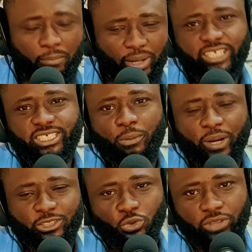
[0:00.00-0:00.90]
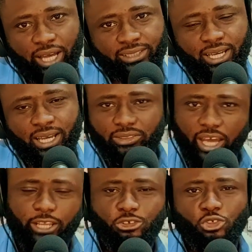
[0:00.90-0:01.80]
Please help us do that.
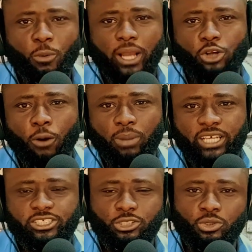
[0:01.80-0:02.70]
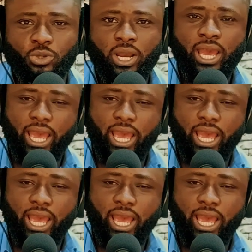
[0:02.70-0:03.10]
Thank you so much. God bless you.